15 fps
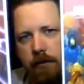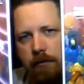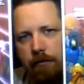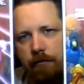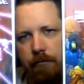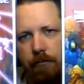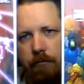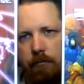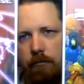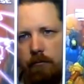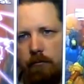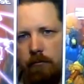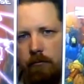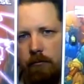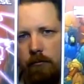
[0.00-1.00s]

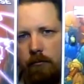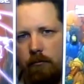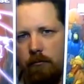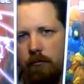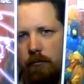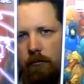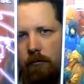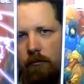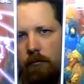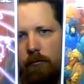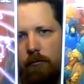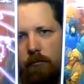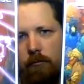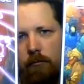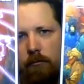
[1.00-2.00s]

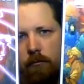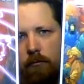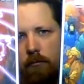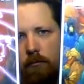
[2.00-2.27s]
No one is speaking in this clip.